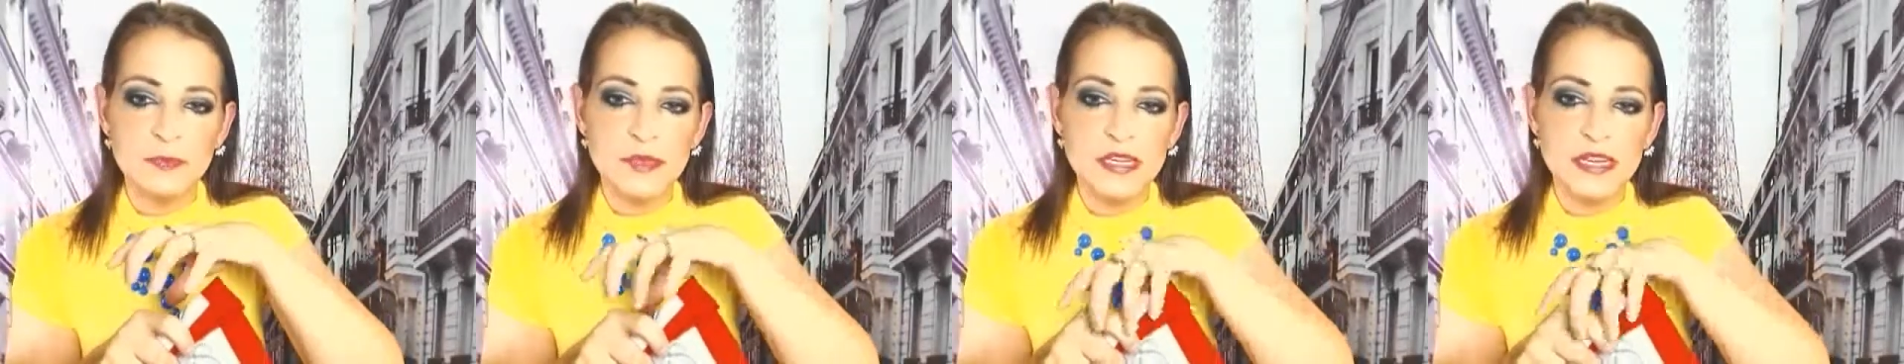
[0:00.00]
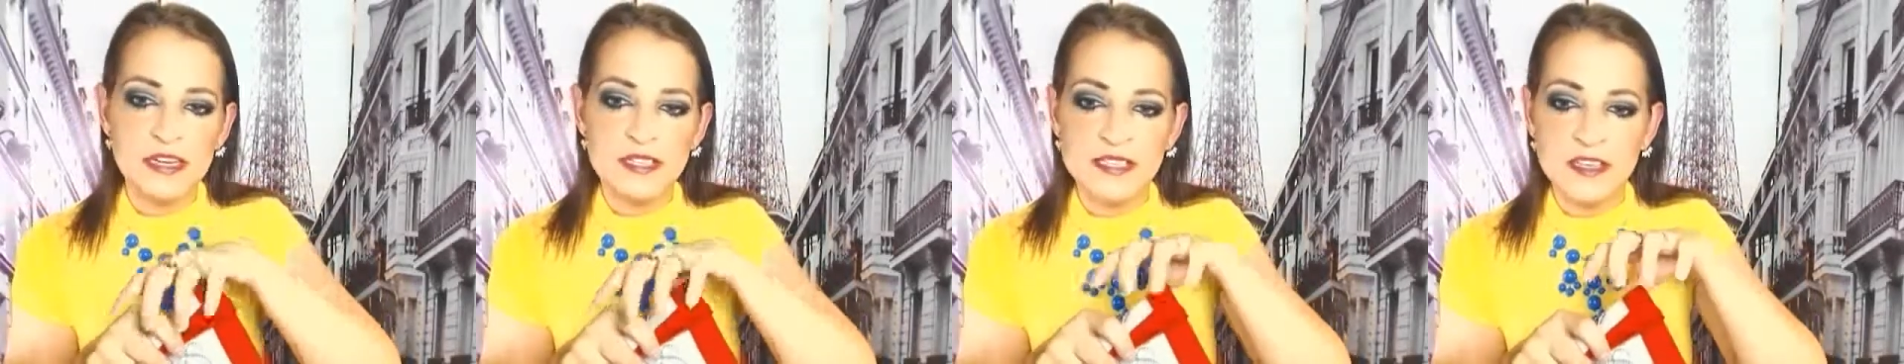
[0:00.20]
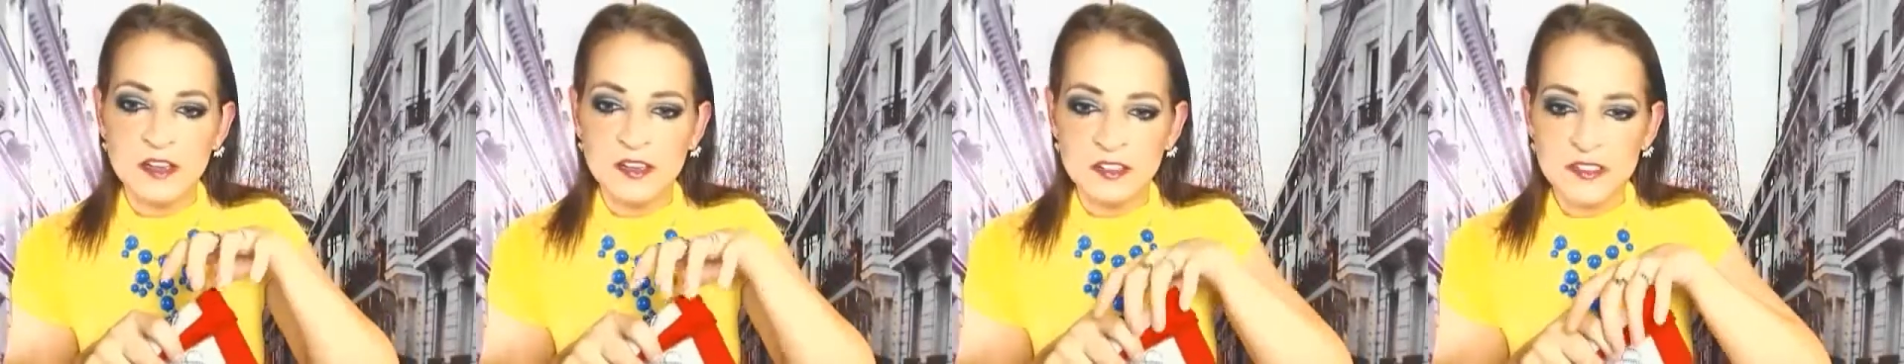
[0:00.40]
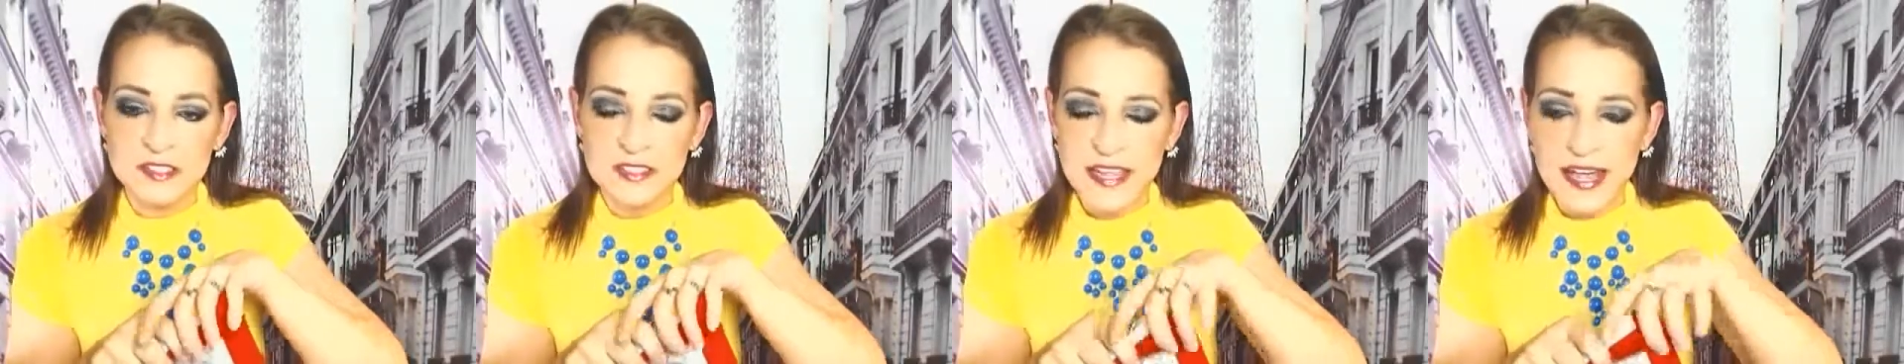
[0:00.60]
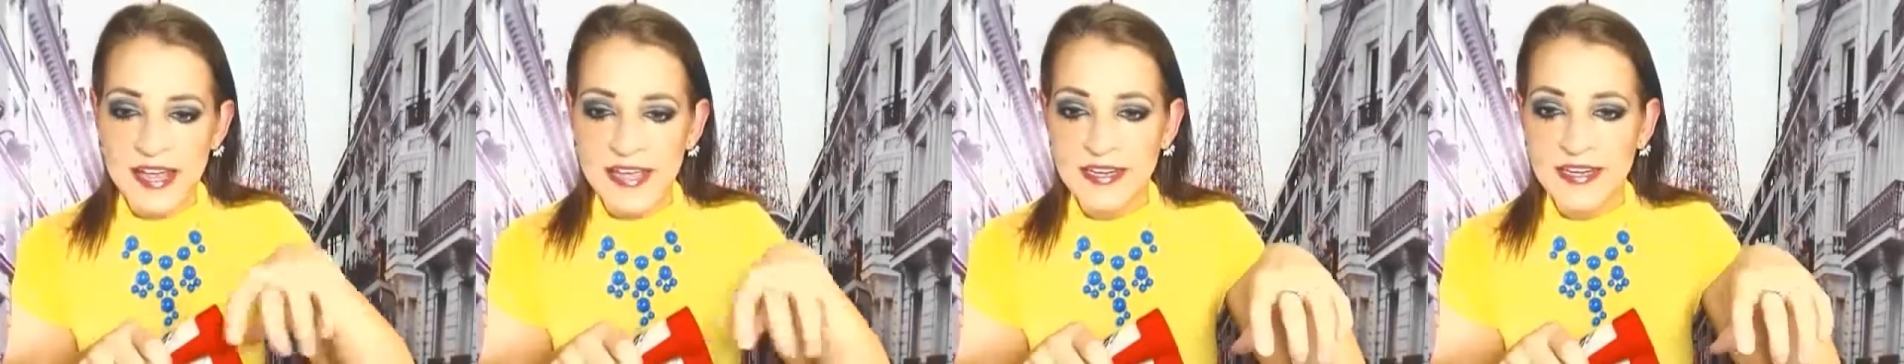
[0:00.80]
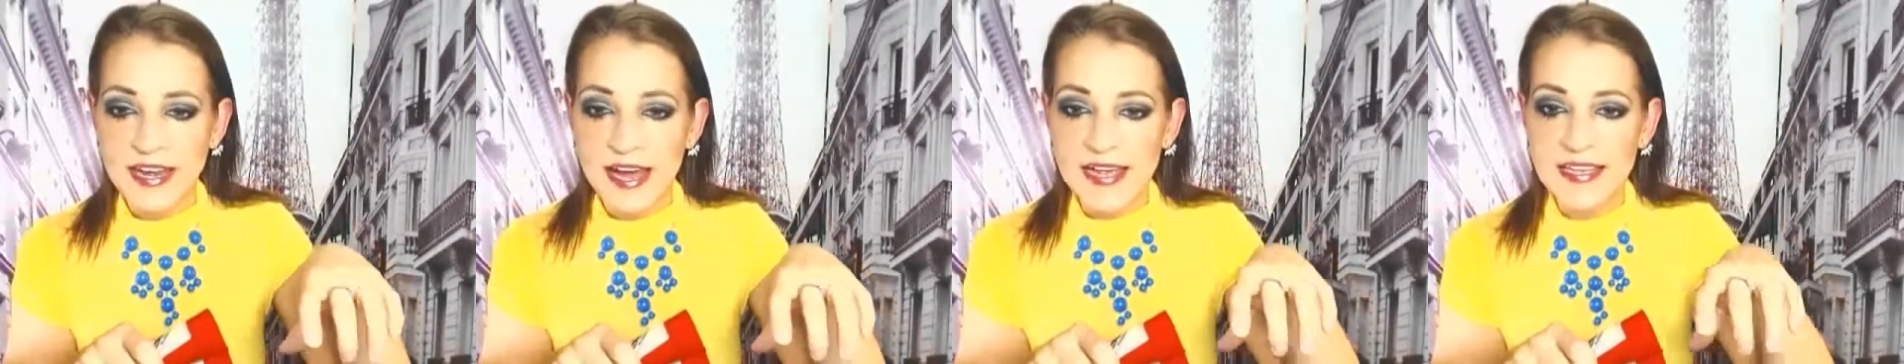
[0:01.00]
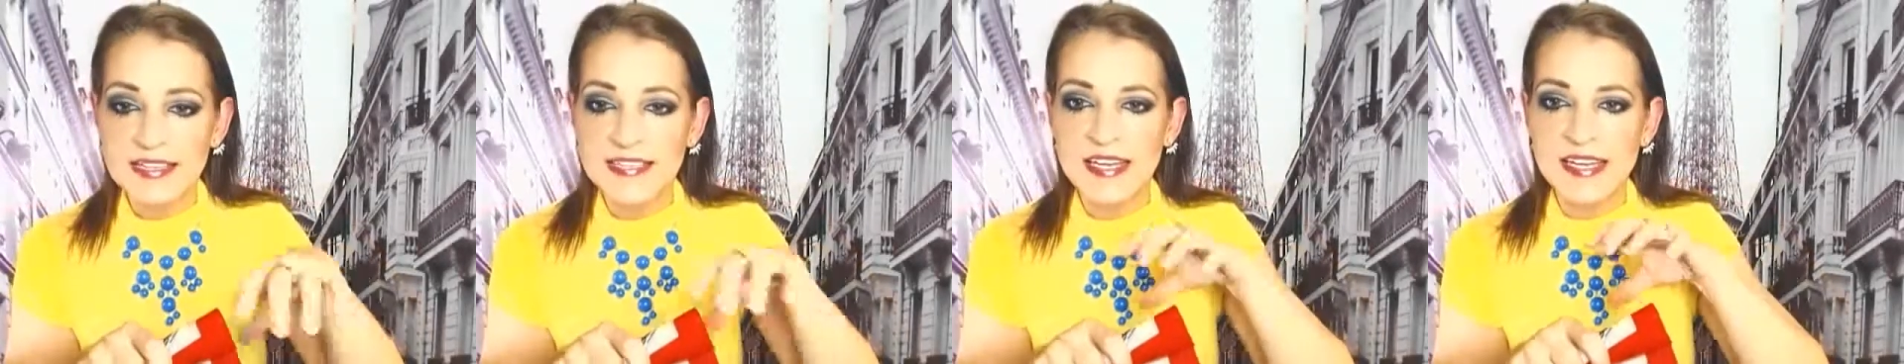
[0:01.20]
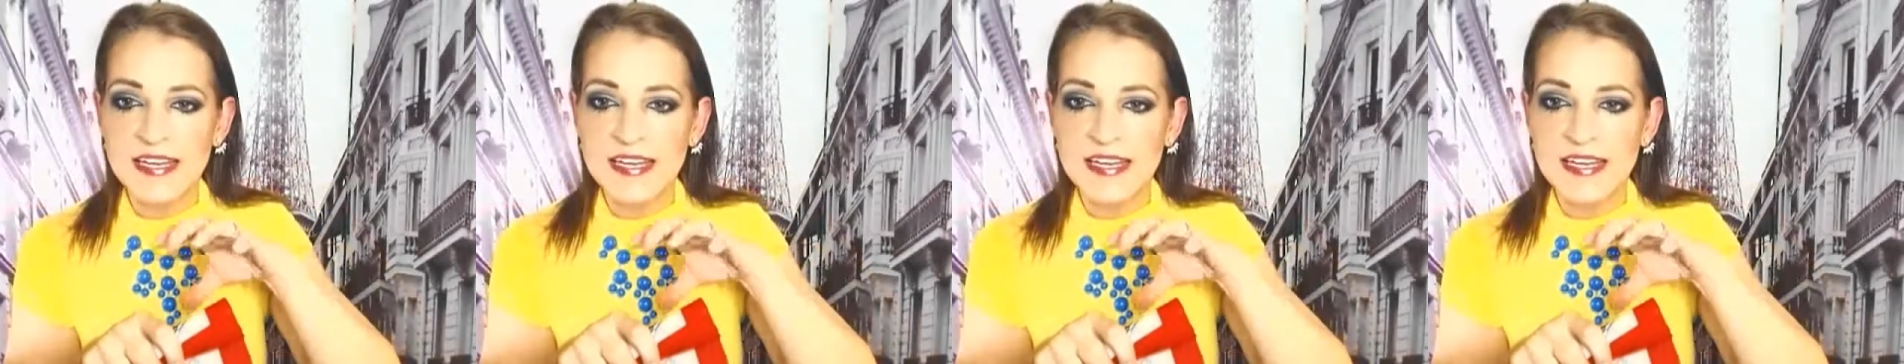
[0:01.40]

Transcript: because it'll stay nice